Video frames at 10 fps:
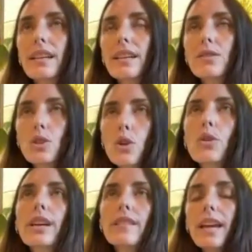it's
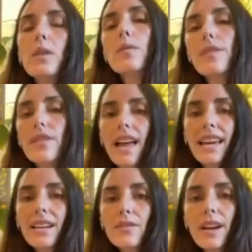curing like with
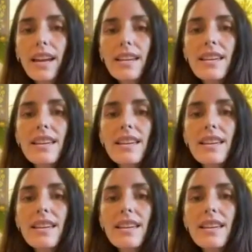like, right?